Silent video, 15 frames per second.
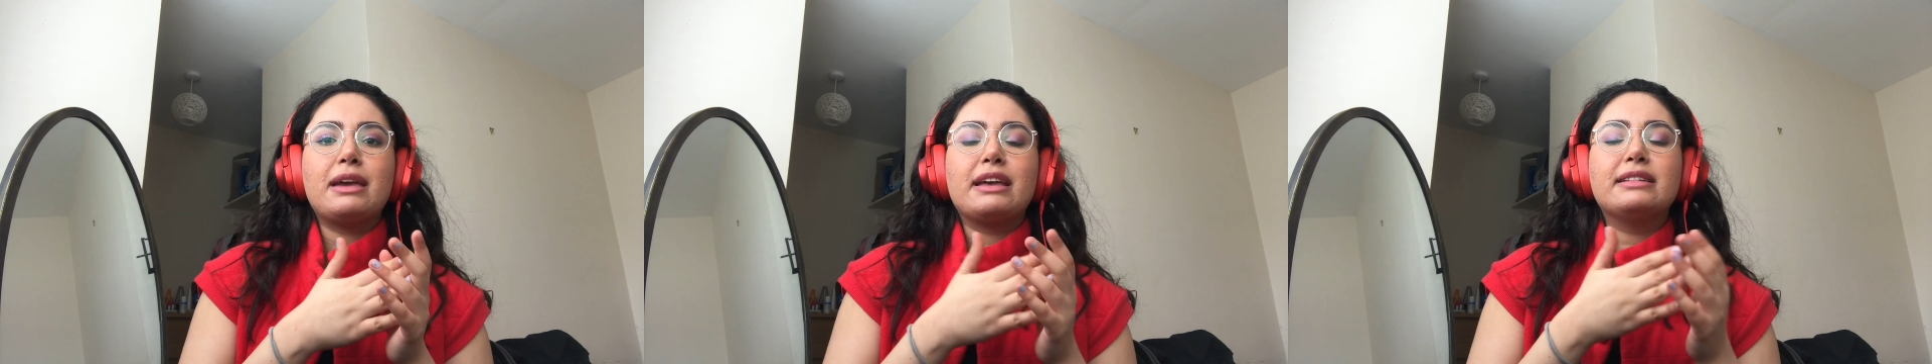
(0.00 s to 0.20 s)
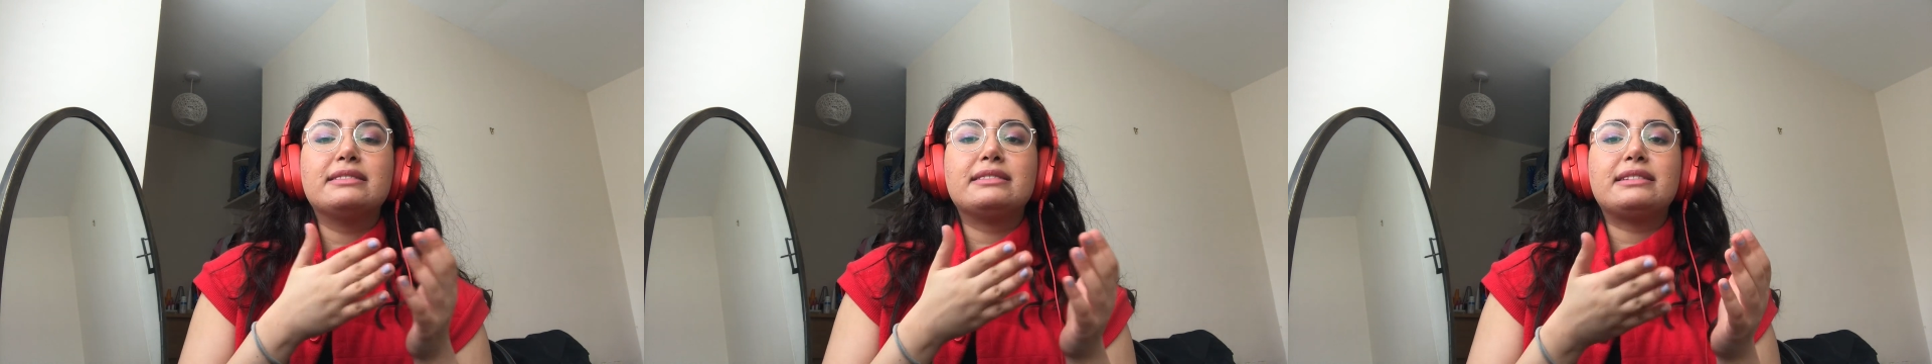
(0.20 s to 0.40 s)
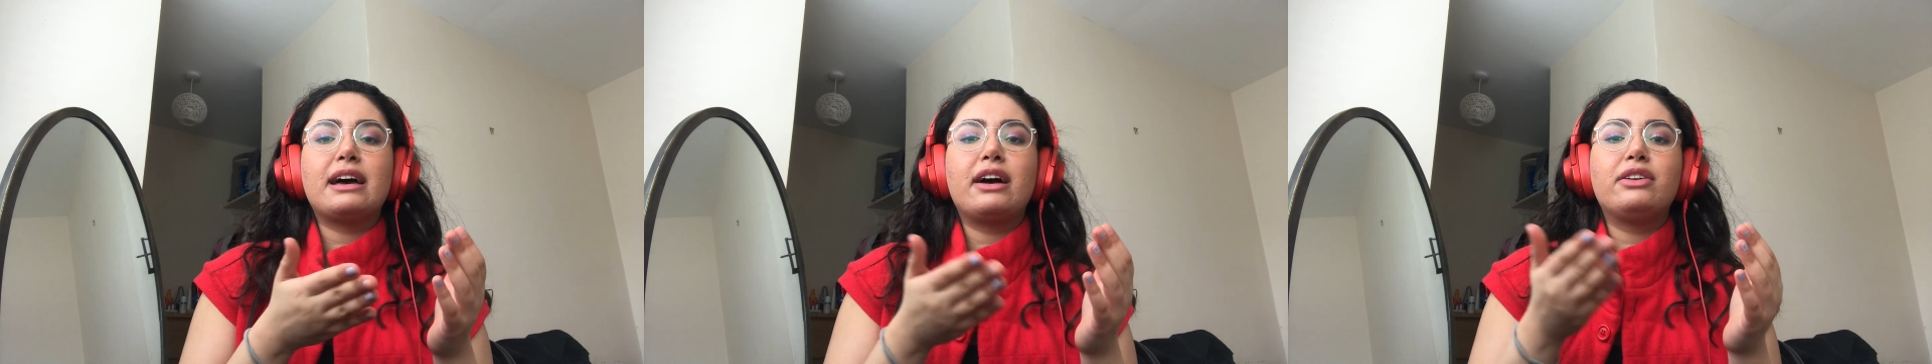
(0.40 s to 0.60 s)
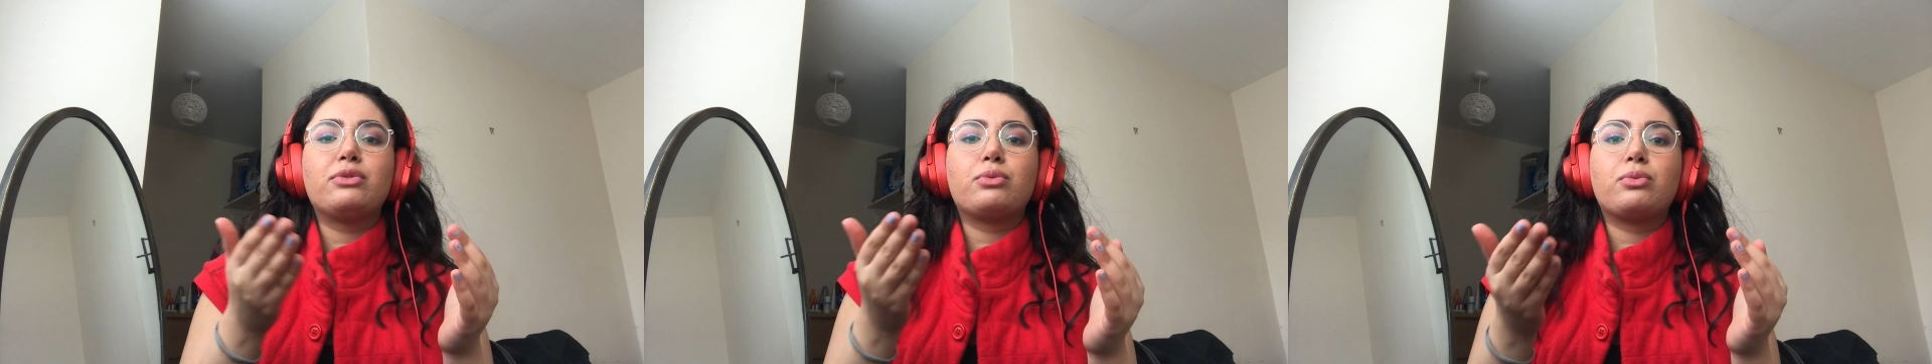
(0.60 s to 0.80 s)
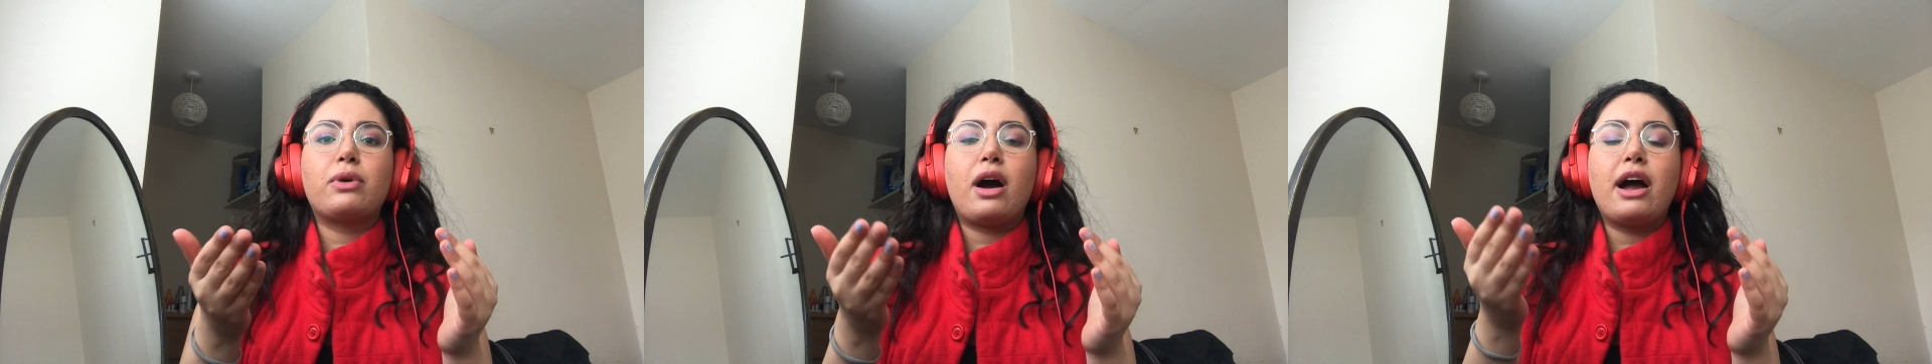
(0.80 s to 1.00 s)
Instead,
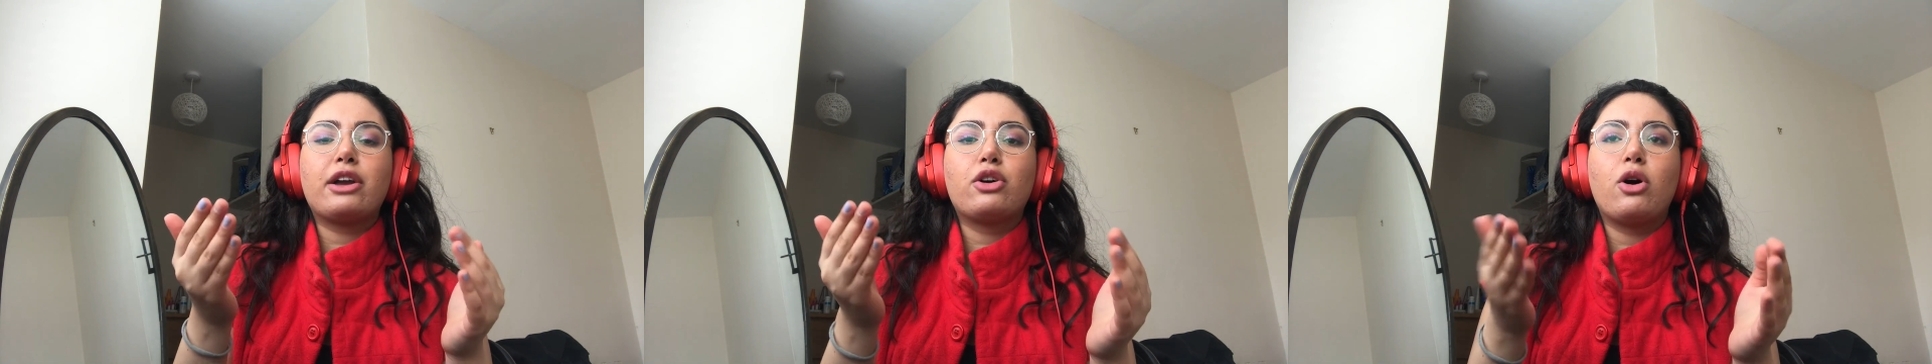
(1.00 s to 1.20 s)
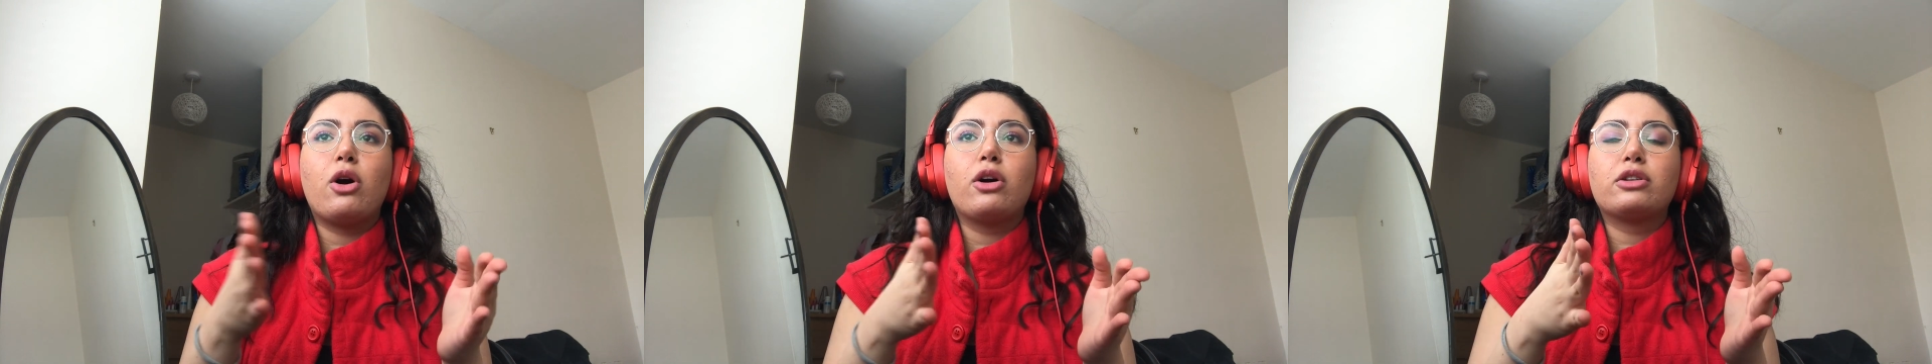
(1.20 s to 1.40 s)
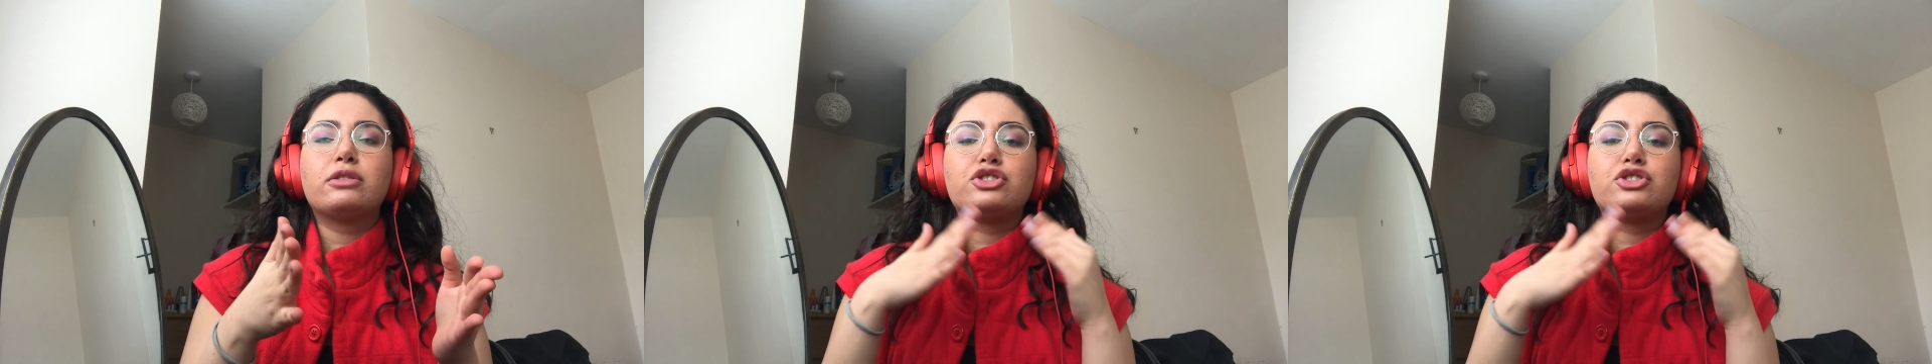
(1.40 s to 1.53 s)
I got